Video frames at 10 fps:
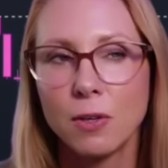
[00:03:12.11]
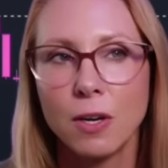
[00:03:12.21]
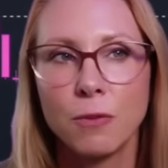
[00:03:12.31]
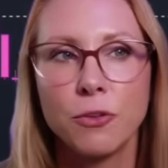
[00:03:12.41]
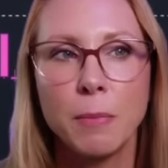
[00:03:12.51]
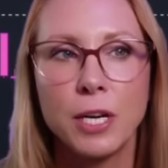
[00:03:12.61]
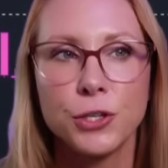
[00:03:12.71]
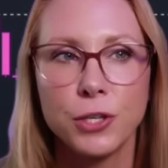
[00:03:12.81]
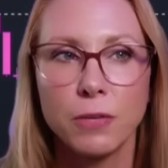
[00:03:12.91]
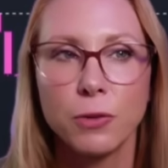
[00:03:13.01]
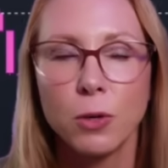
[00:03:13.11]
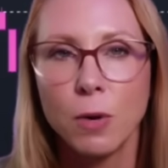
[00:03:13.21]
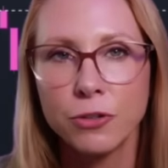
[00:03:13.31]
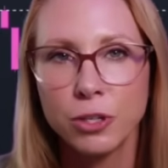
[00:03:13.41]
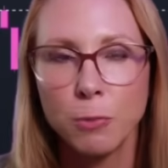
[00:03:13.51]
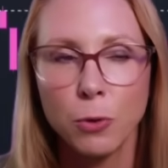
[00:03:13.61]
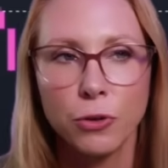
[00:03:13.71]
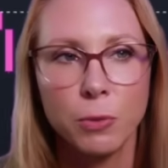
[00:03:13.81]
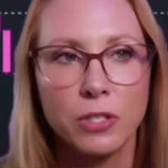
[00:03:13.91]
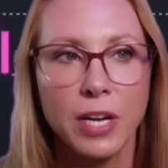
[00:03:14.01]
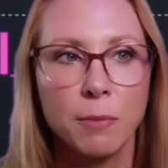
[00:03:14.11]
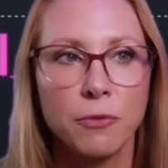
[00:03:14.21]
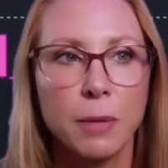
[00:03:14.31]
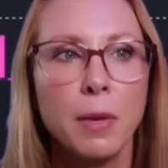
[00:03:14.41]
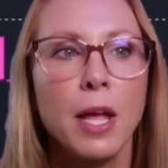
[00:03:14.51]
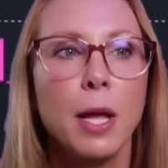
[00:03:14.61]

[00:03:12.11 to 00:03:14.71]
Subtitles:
confirmation if we were watching more than one time frame.